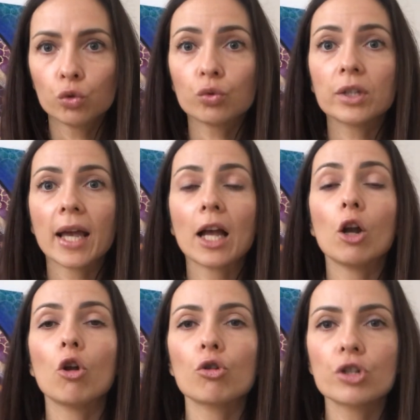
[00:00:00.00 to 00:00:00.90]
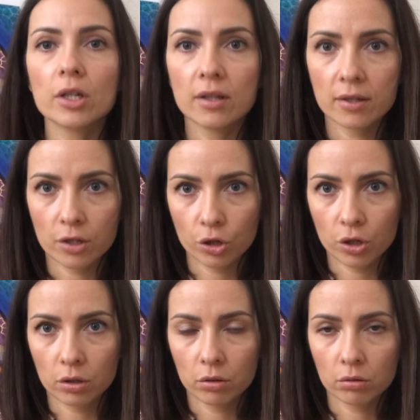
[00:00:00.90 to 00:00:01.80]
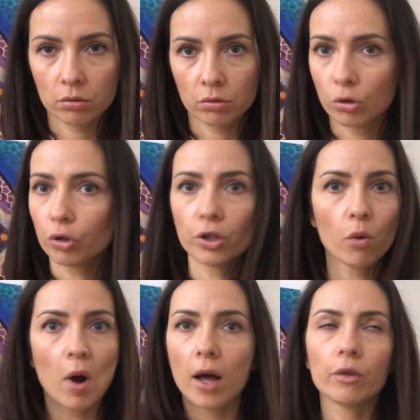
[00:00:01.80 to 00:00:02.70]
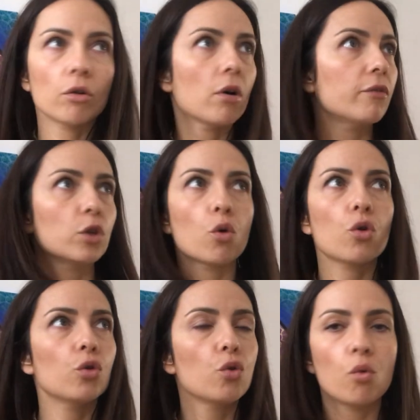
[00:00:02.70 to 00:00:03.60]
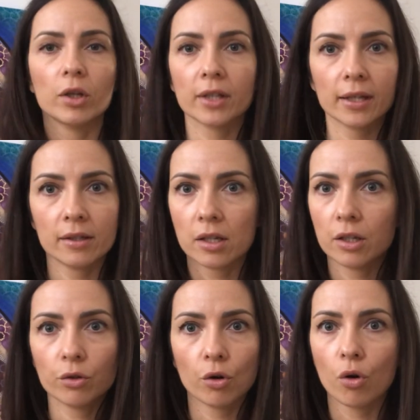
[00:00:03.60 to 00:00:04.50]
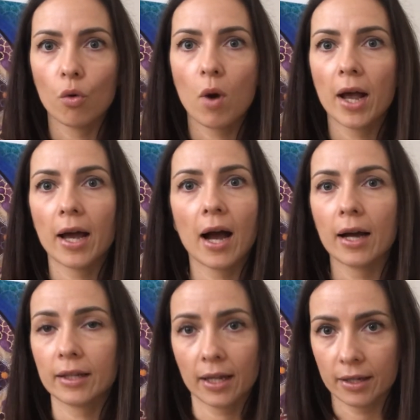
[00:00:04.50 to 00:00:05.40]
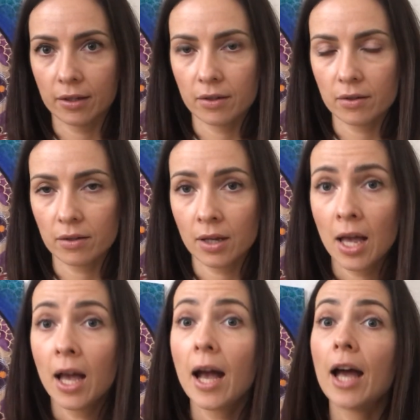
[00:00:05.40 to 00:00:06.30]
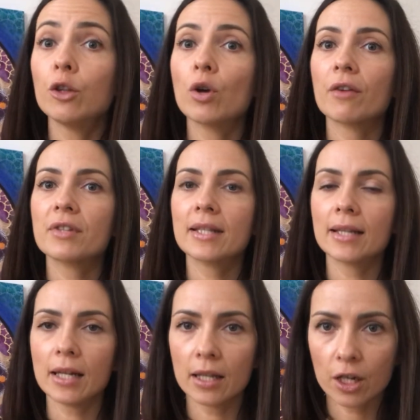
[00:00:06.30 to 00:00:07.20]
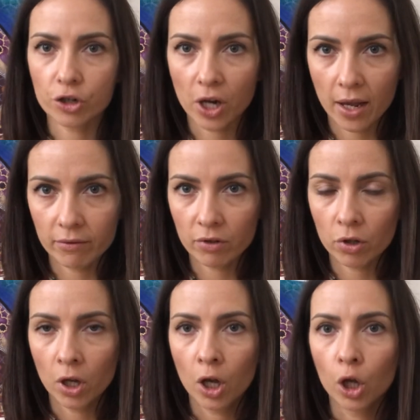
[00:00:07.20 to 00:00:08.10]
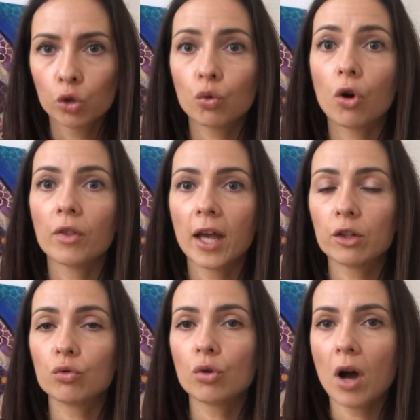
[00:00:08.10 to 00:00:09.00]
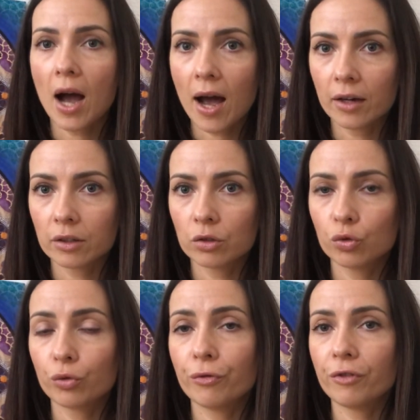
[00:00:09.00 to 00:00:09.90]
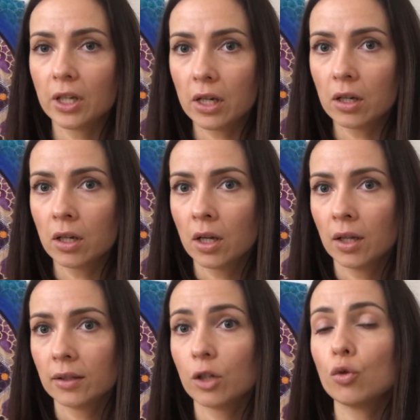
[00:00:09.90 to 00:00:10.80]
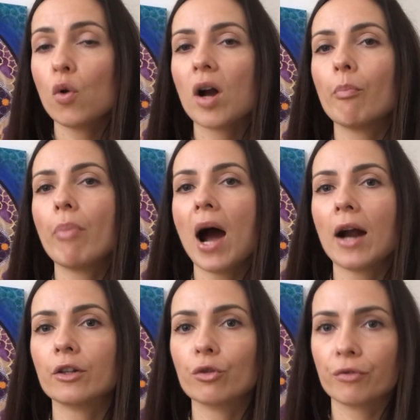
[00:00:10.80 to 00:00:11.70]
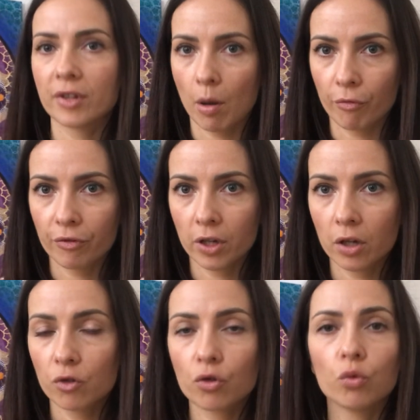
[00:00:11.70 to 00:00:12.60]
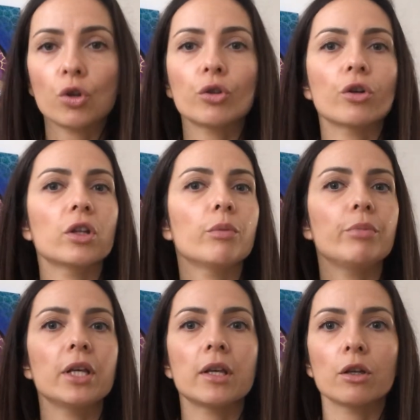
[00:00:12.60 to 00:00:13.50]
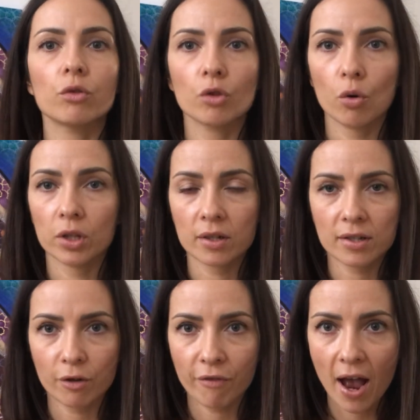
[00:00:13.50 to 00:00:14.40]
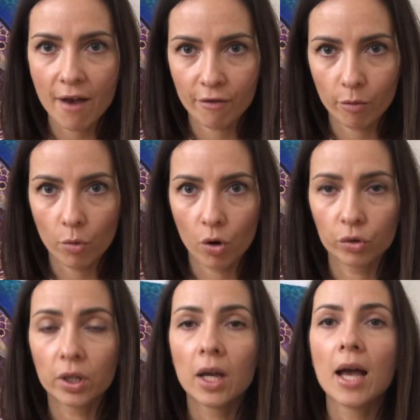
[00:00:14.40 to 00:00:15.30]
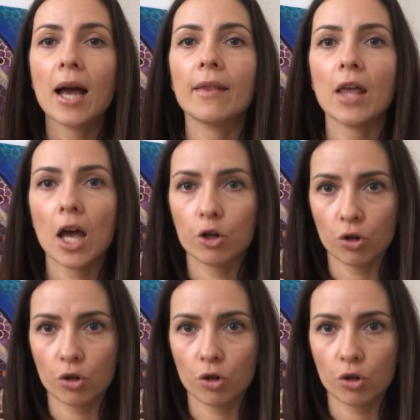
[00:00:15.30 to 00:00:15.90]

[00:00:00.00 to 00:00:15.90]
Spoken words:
to take a logic decision, not the one, I have no clue what I did or why I act like this. And you have still the chance to connect to your heart, to feel that you are part of something. So not only being, you know, in a survivor mode and